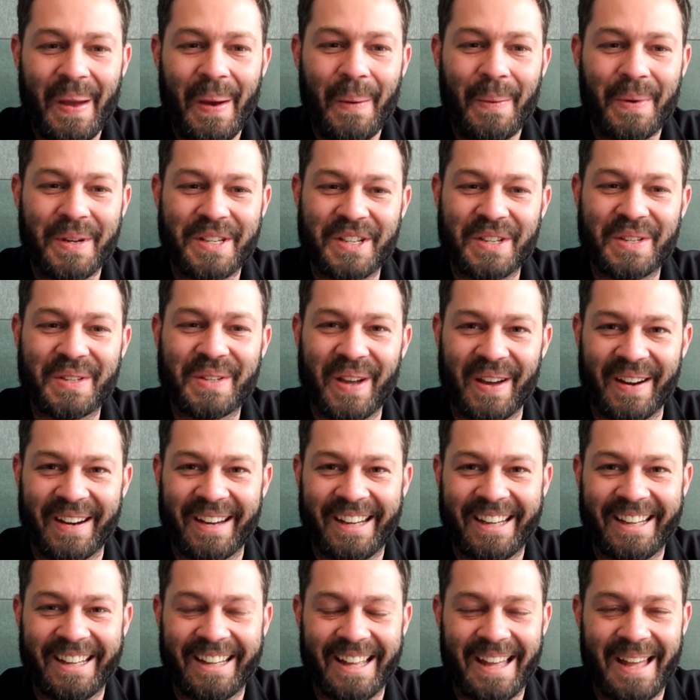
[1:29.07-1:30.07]
which is going
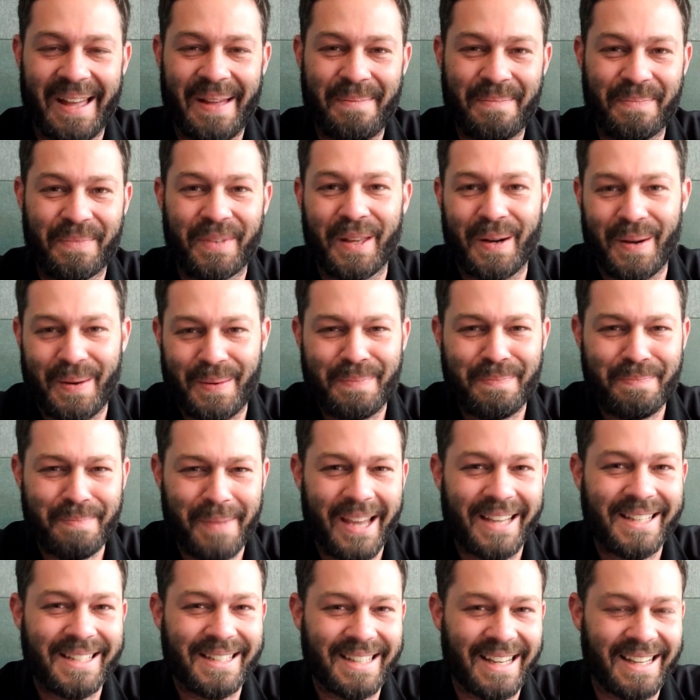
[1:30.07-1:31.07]
to
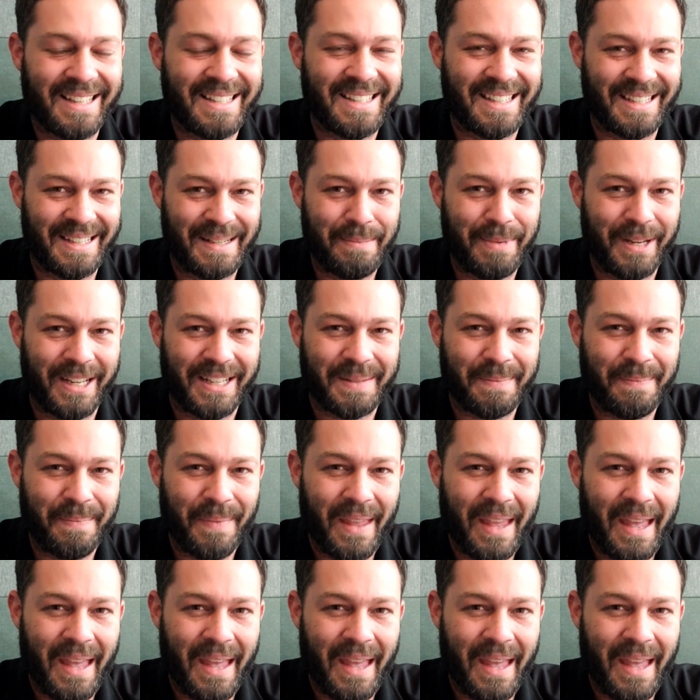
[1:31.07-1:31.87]
make sense in a bit.